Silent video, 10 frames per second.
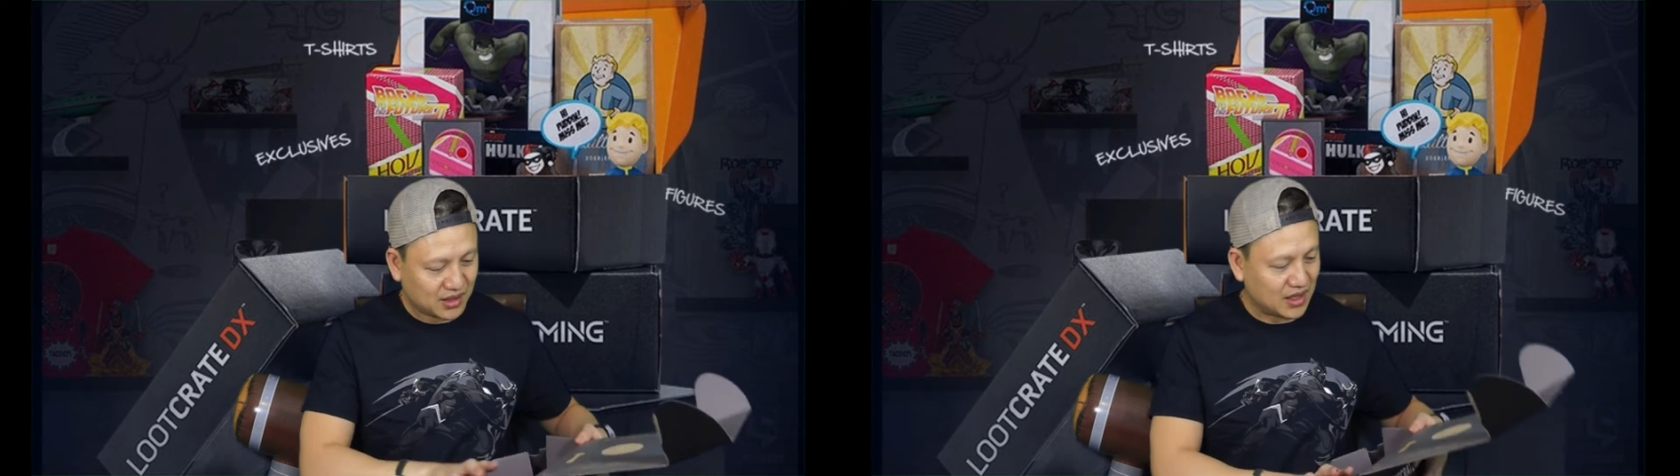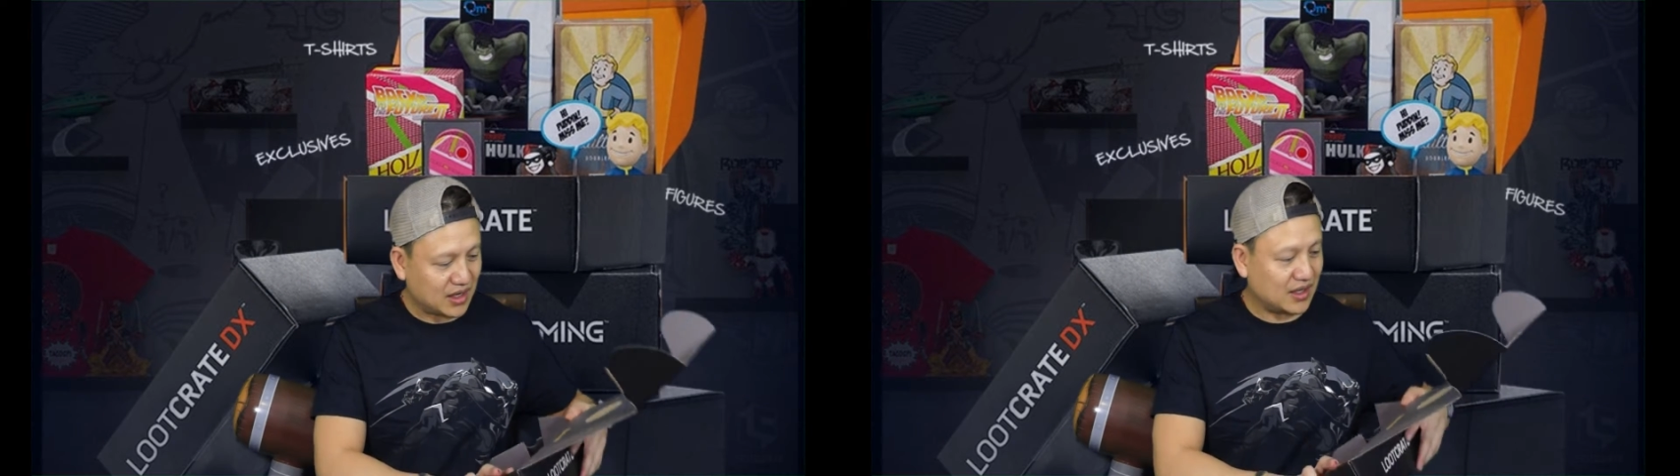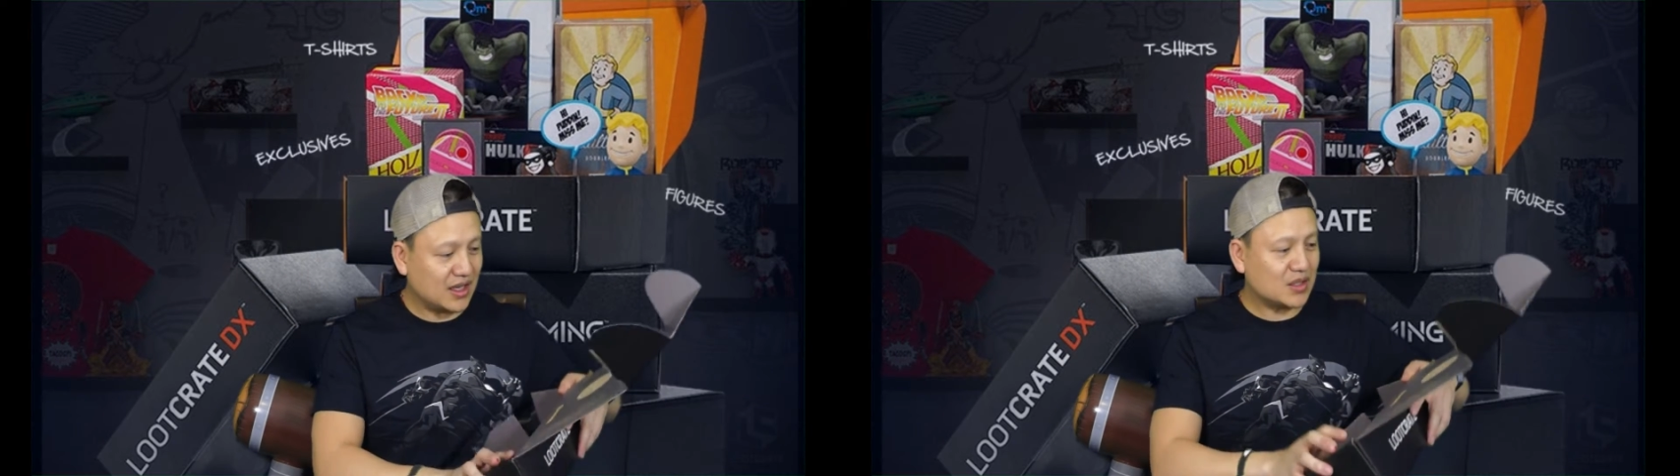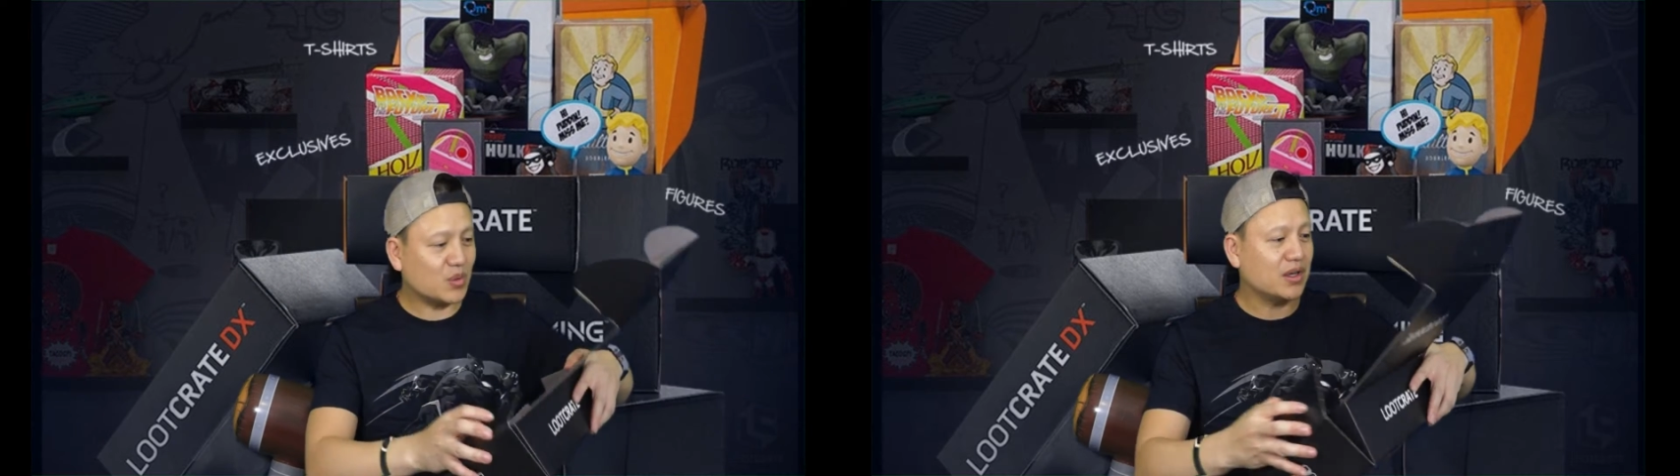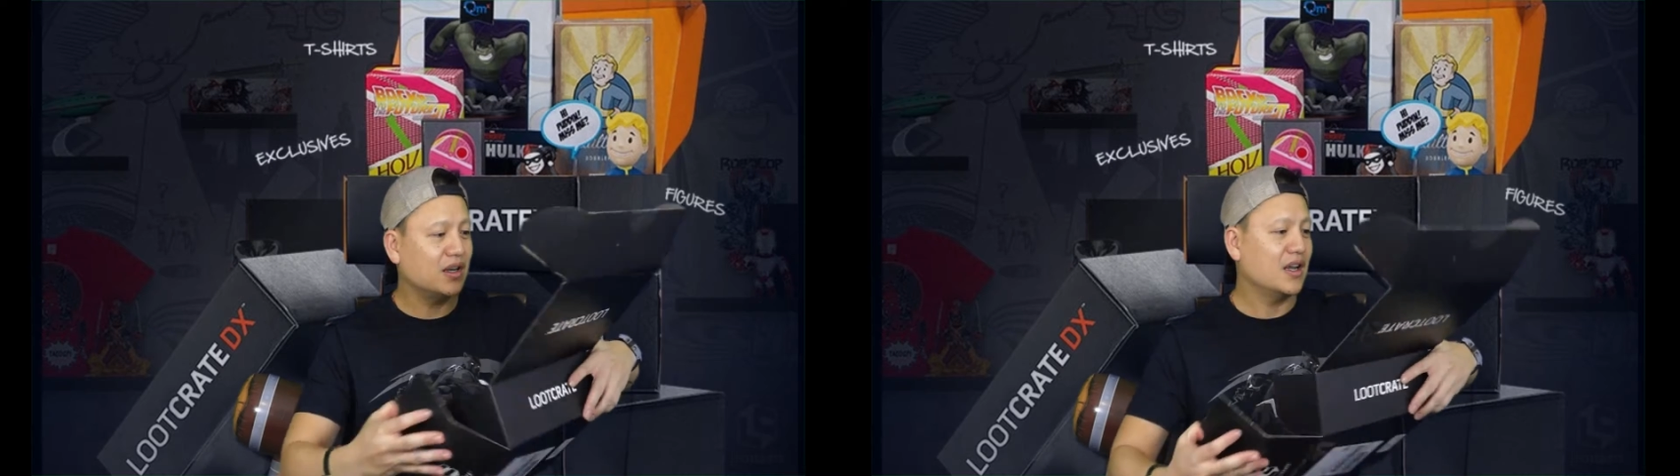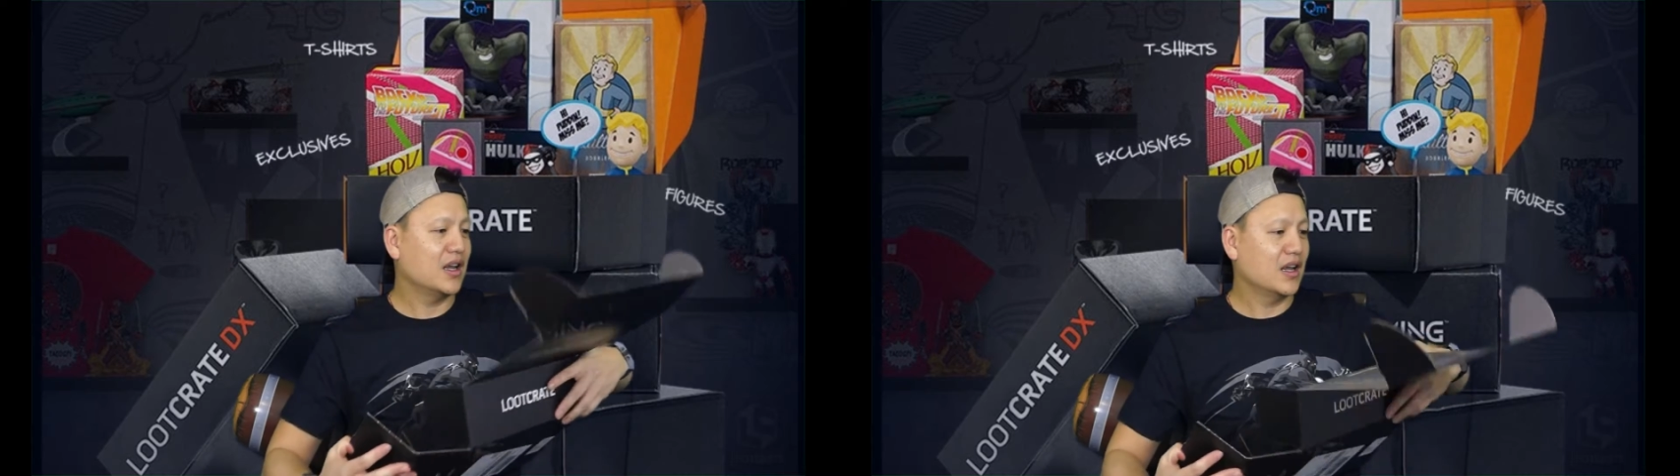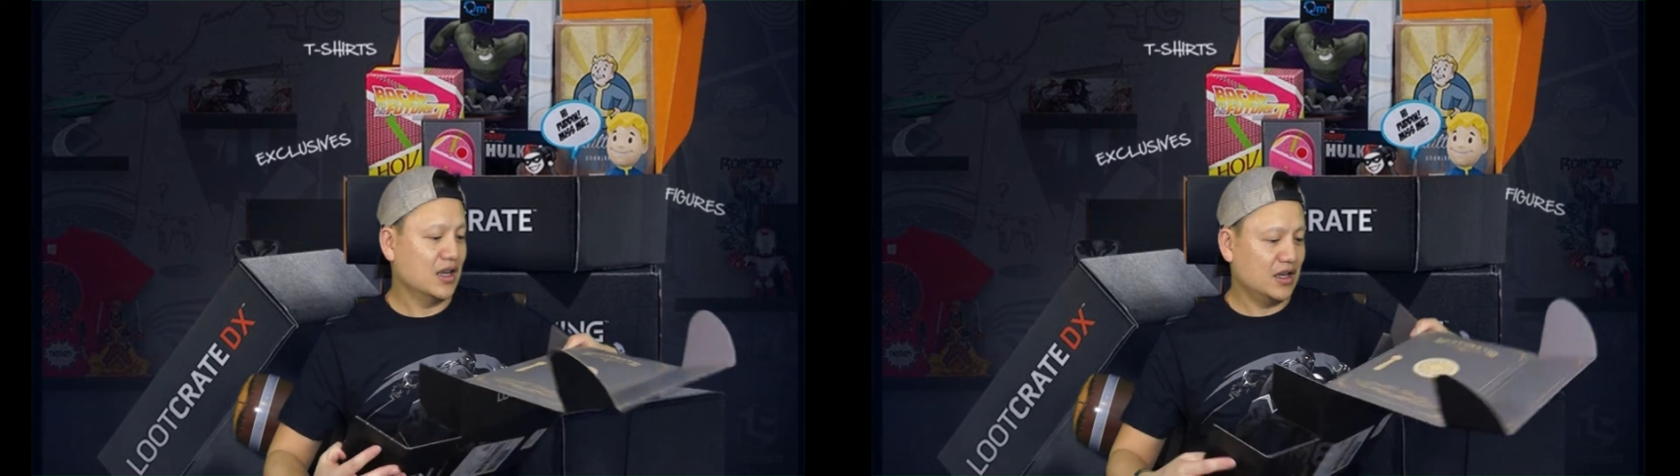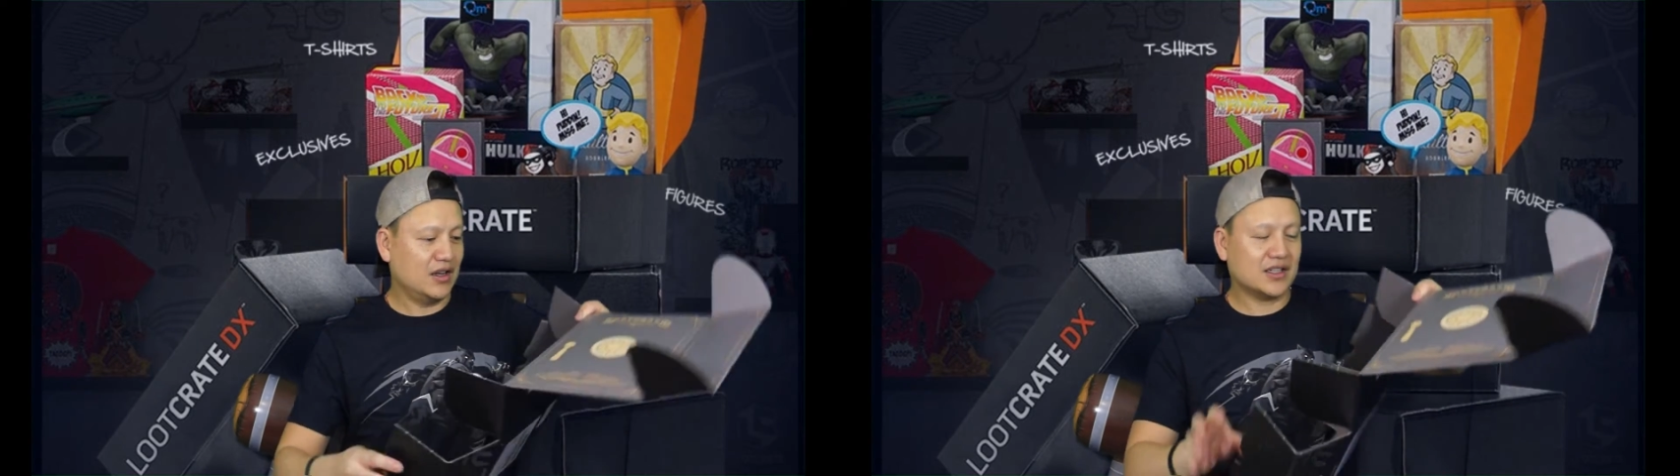And this one
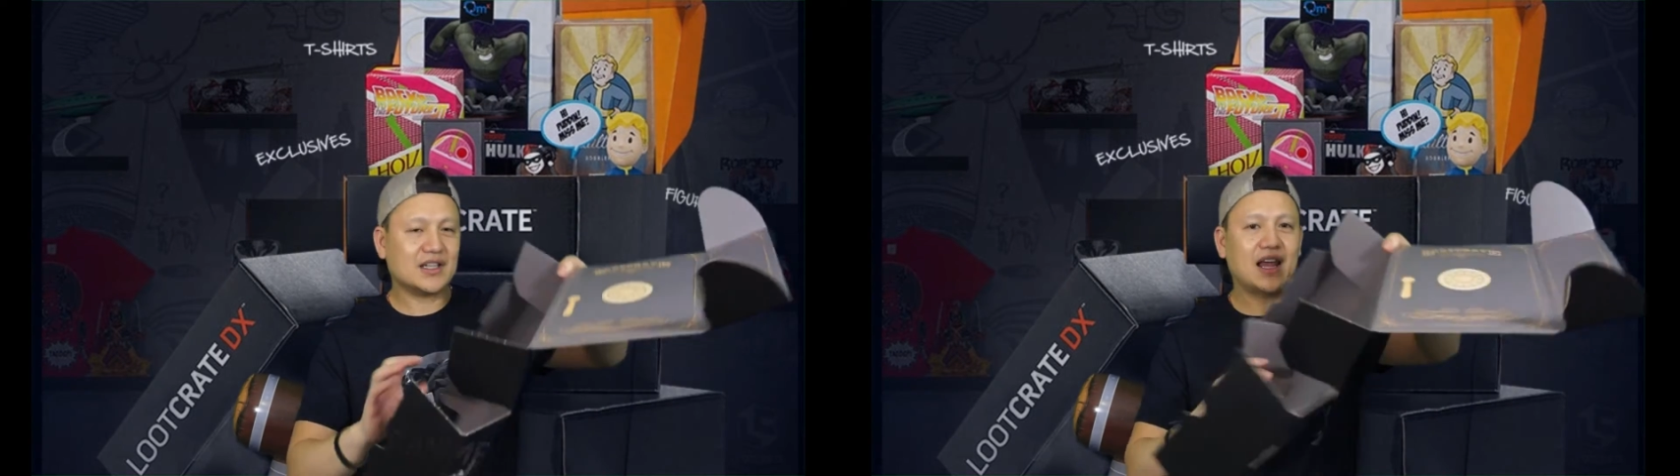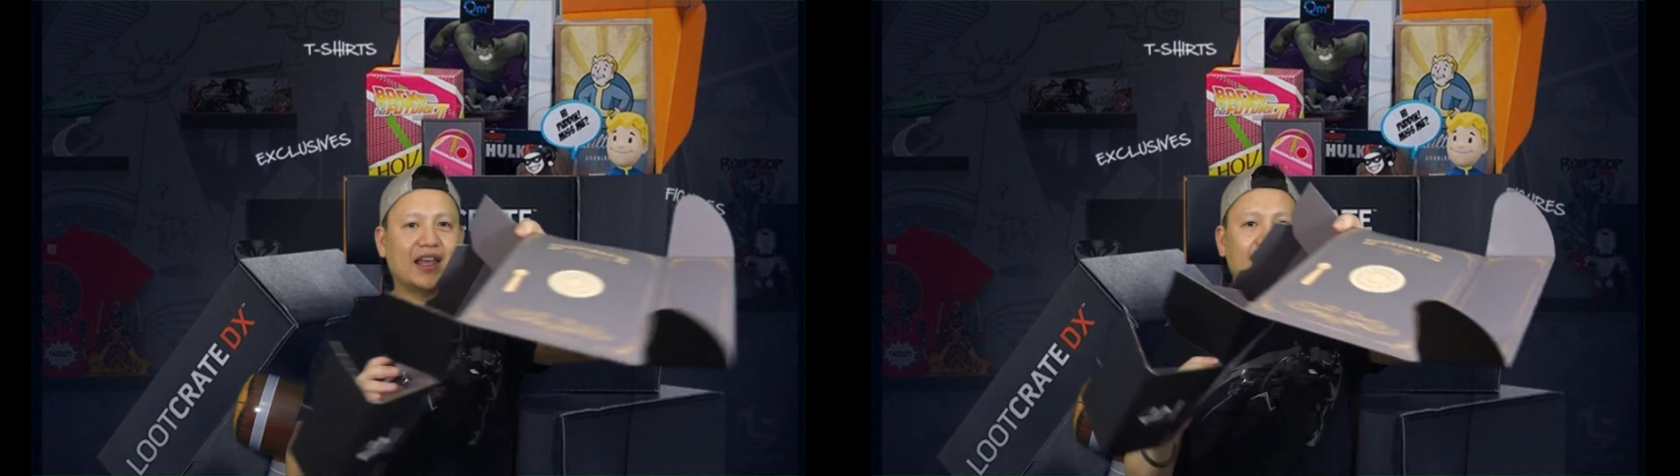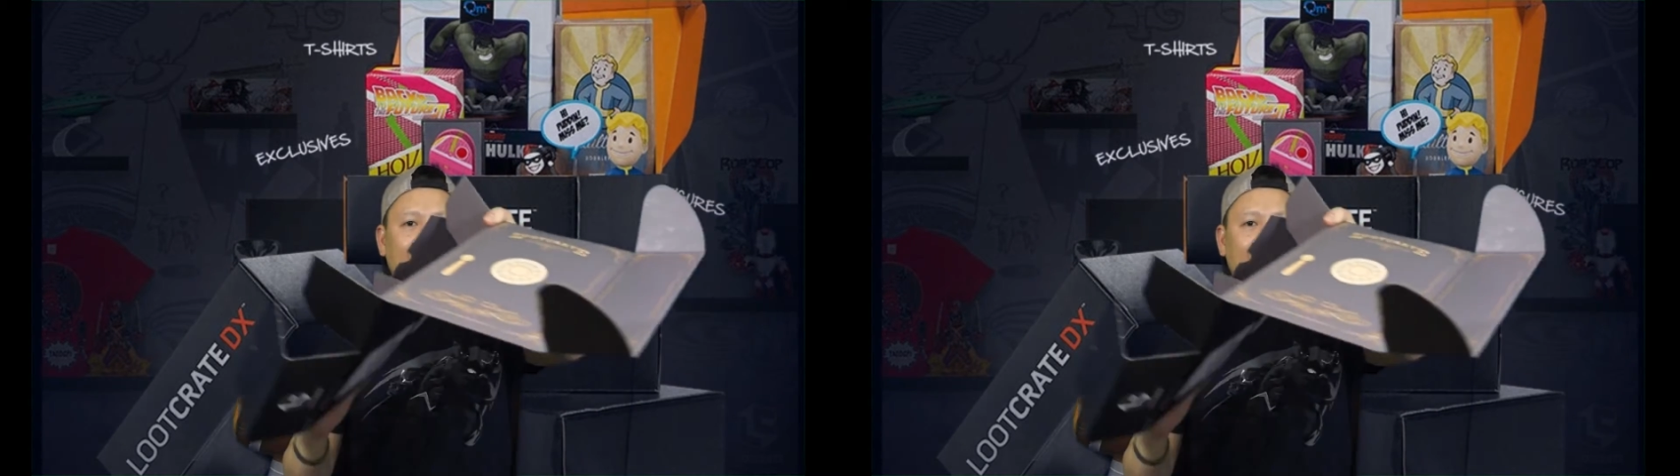looks like